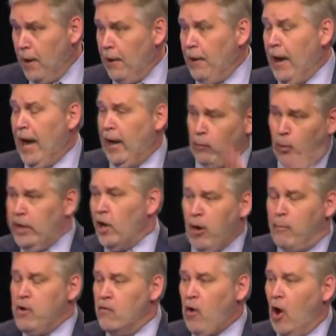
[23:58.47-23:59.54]
And we don't
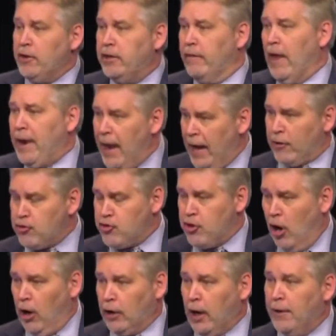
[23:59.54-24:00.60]
move on to the next
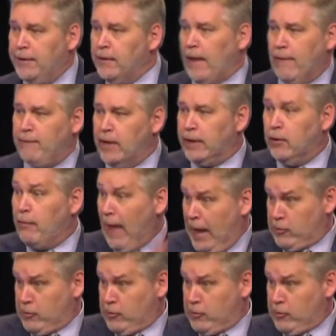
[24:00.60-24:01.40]
chunk until they figure that